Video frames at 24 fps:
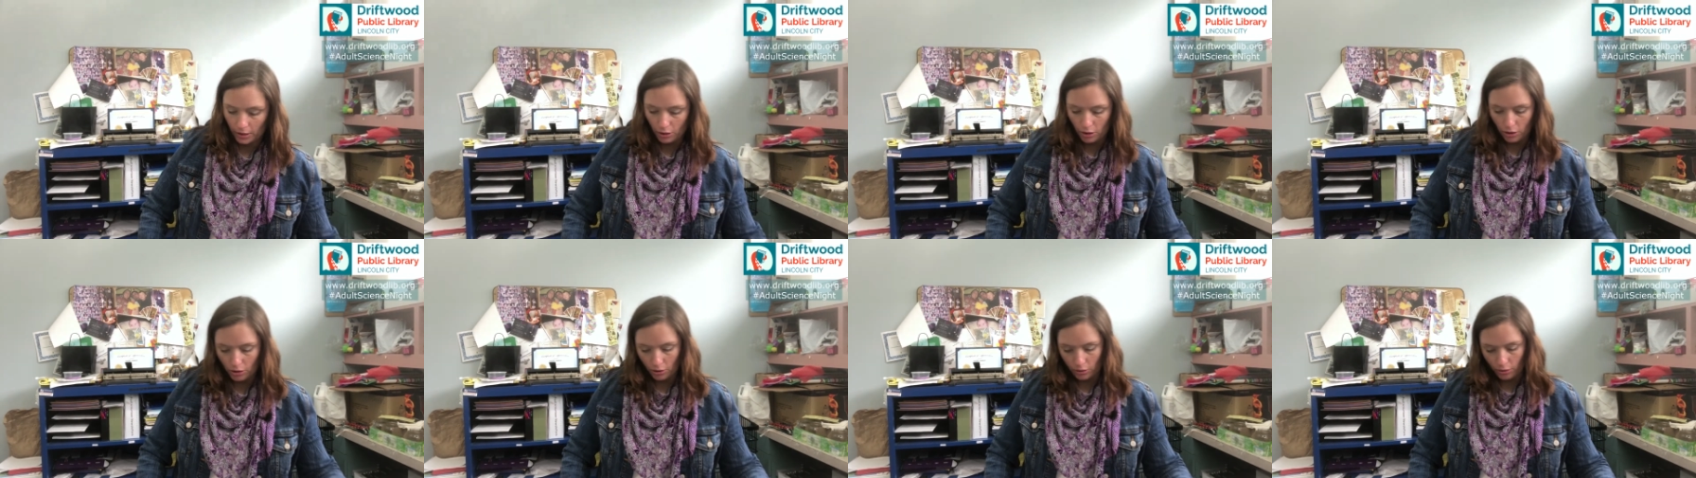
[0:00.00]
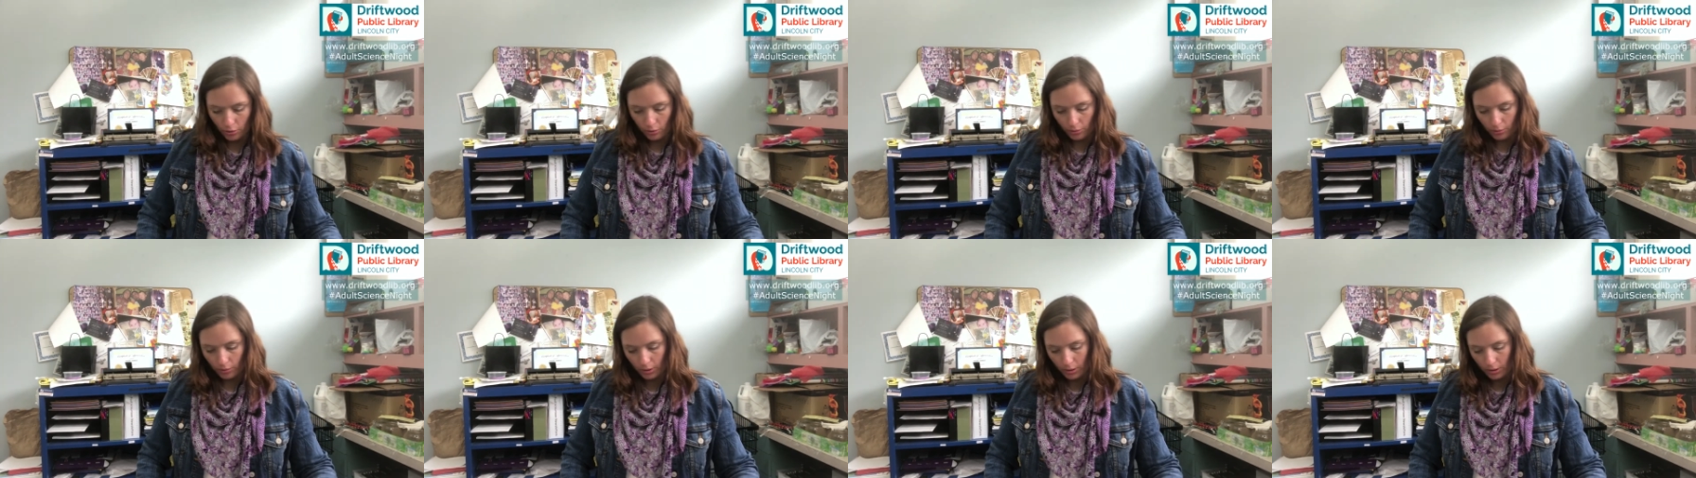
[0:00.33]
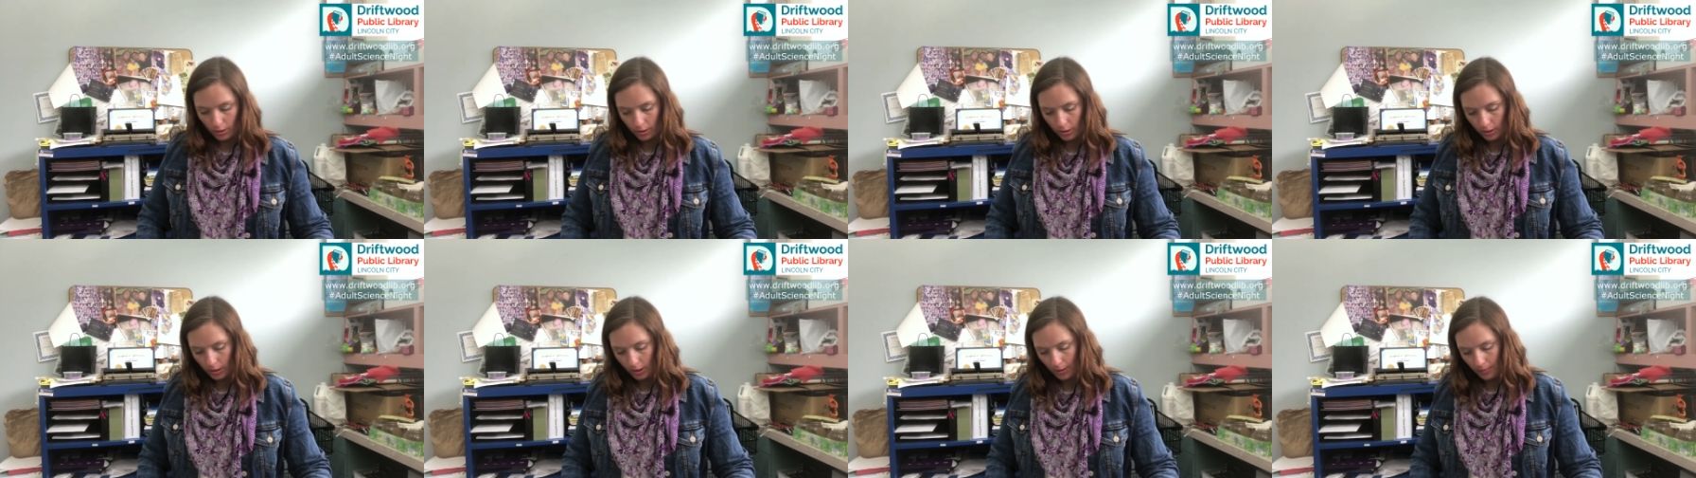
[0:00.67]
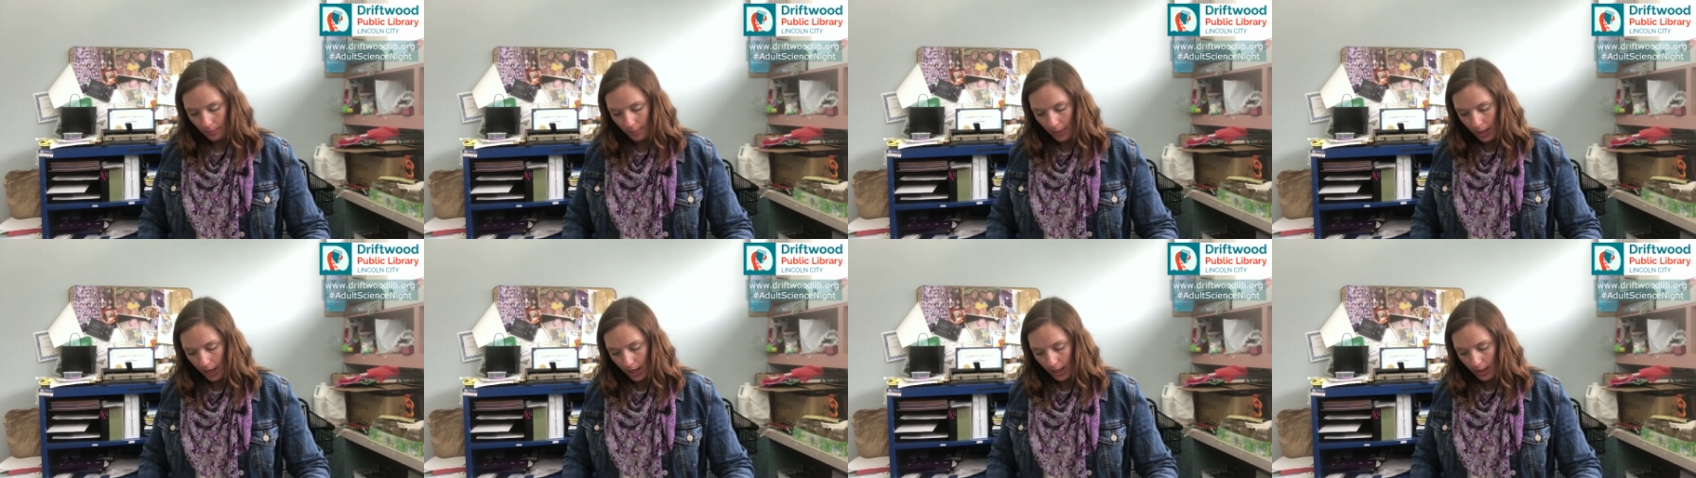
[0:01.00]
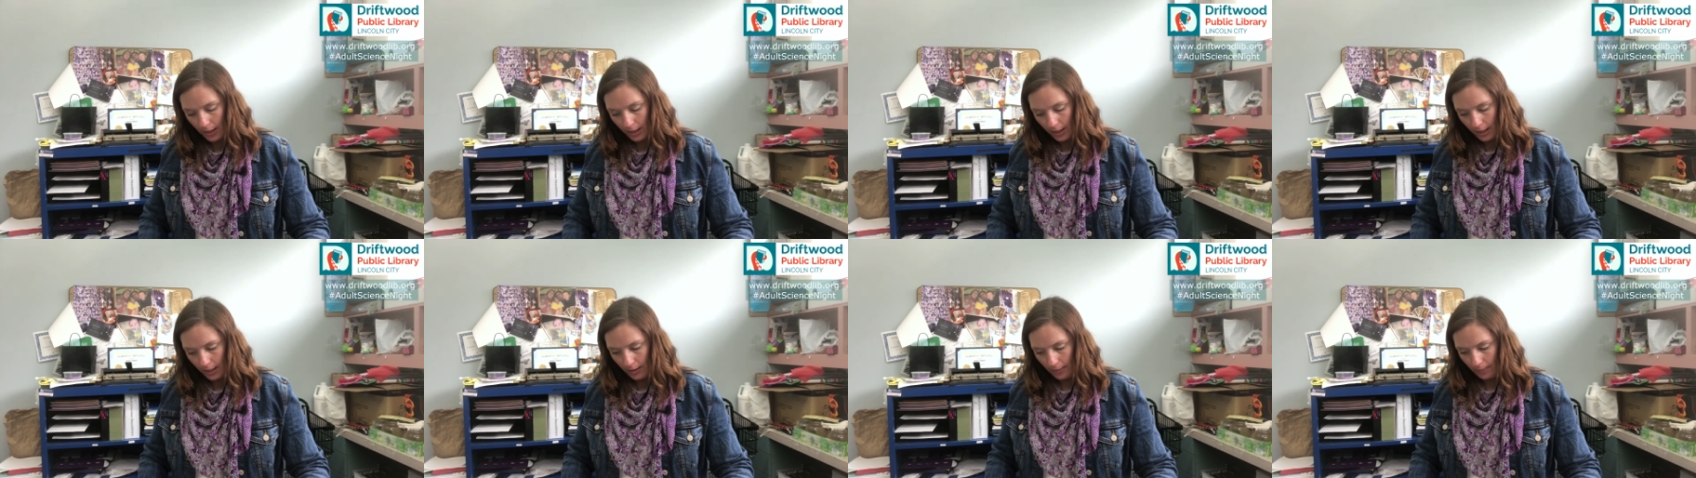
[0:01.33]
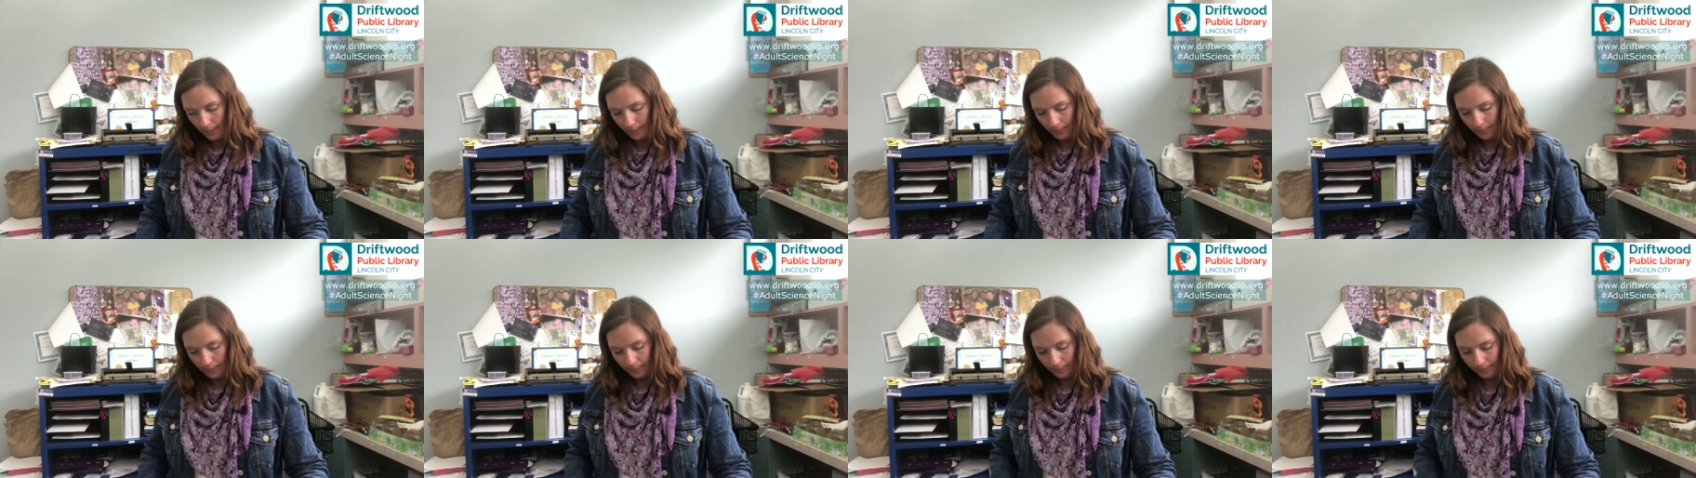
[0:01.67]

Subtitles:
to combine them.